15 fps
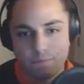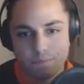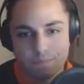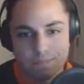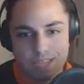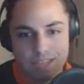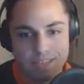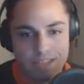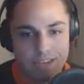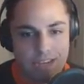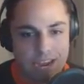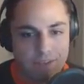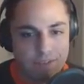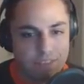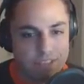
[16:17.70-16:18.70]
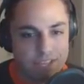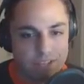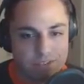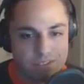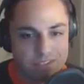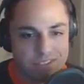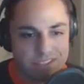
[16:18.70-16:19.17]
and then everything
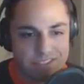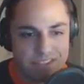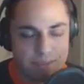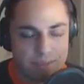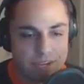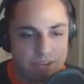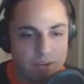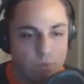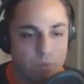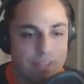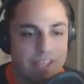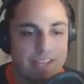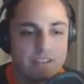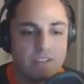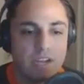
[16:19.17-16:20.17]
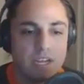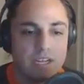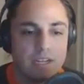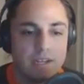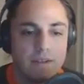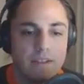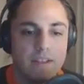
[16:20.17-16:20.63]
else is the same here. We let
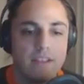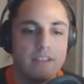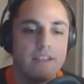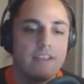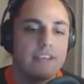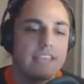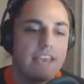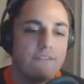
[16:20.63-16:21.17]
uh, Kevin